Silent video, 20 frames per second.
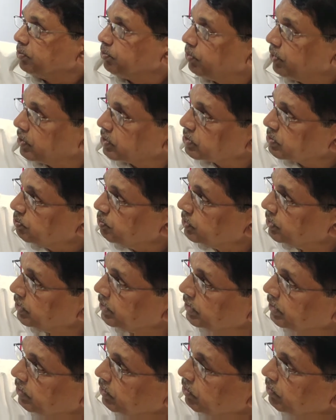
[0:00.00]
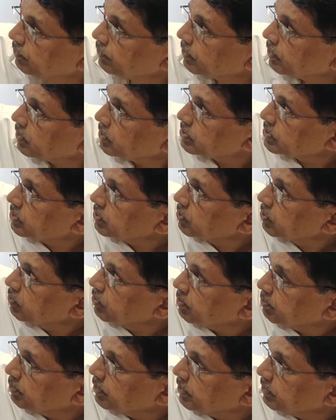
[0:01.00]
possibility of crossing
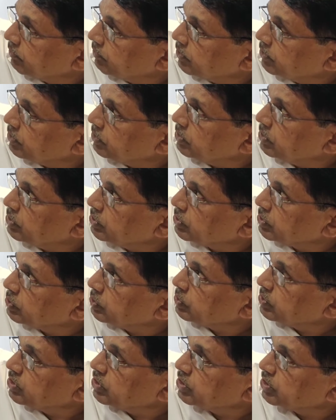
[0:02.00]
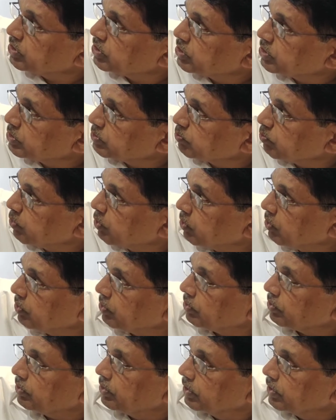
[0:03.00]
over between these two genes is more.